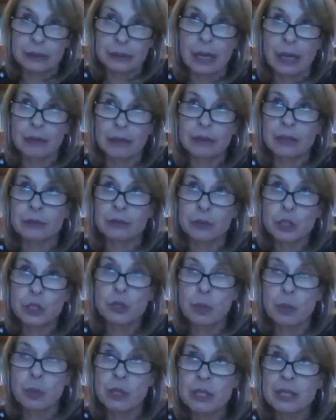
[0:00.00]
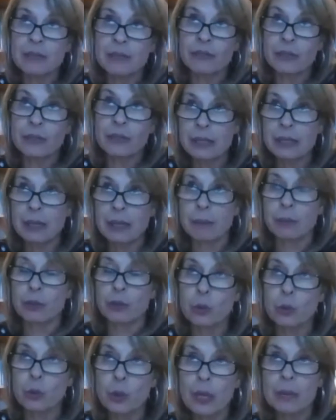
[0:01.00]
the responsiveness, number
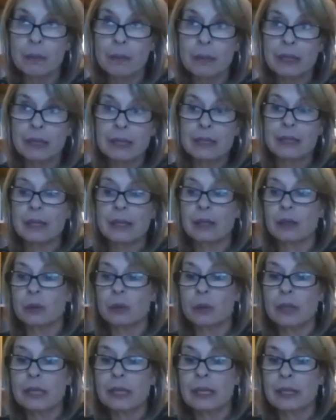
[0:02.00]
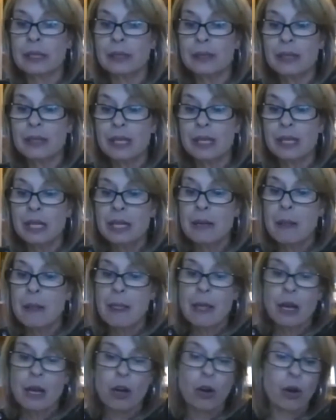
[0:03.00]
one, but the second one is
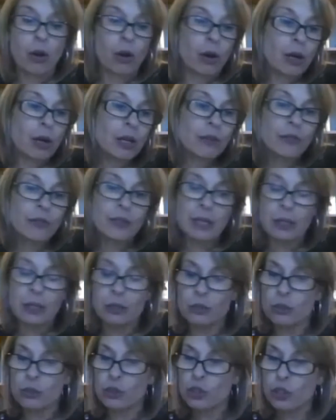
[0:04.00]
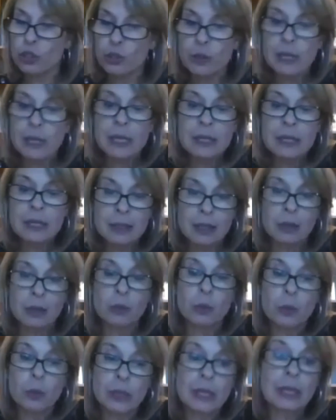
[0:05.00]
all of the constraints that
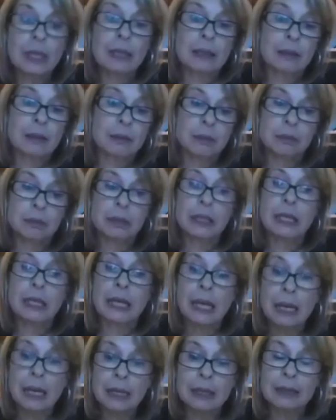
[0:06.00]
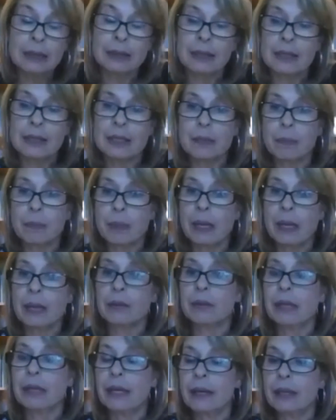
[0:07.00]
we can anticipate
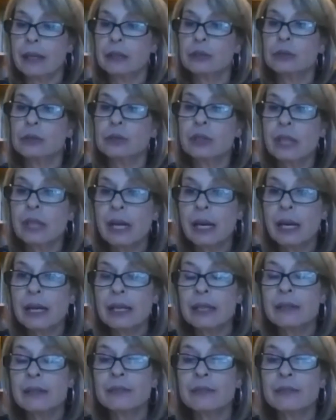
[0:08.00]
related to tariff,